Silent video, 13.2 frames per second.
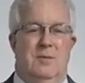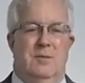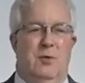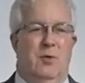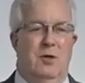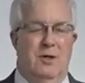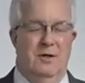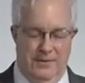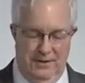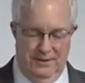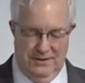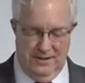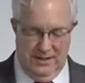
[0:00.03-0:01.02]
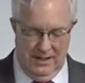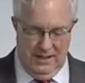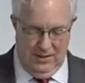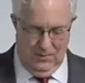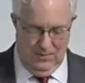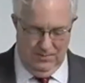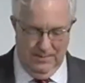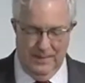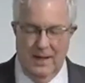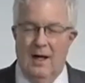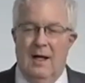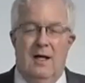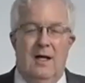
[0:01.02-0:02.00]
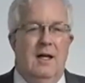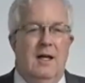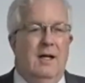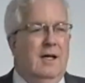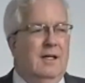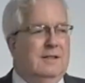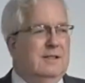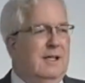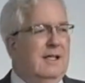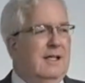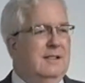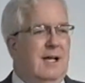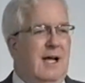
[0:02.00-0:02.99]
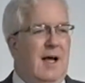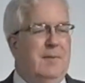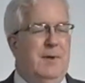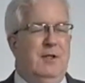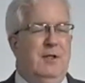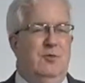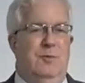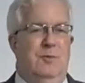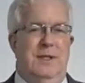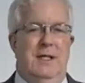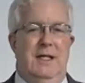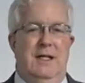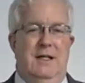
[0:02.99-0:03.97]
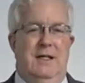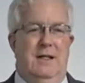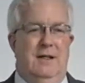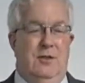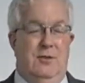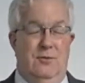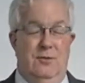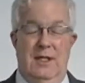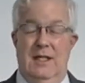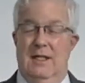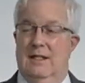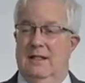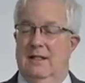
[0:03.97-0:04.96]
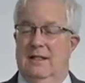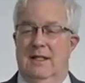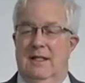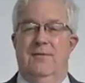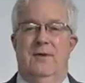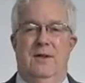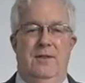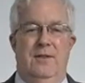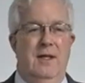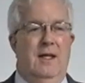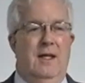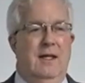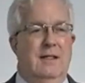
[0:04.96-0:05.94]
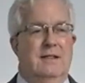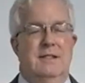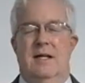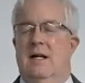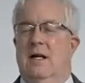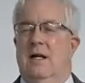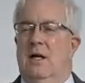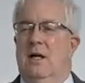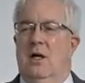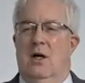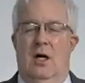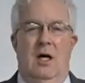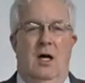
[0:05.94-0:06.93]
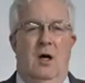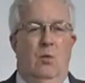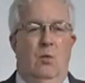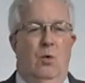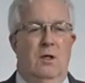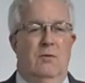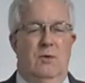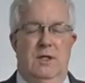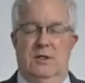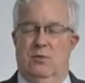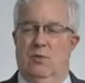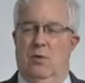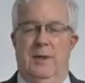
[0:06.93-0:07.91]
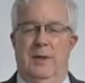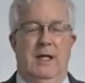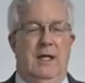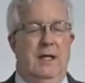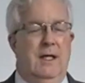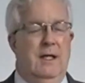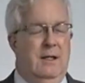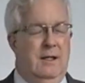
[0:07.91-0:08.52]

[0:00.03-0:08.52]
important for you to know. Today's topics will be three different things, one of which will be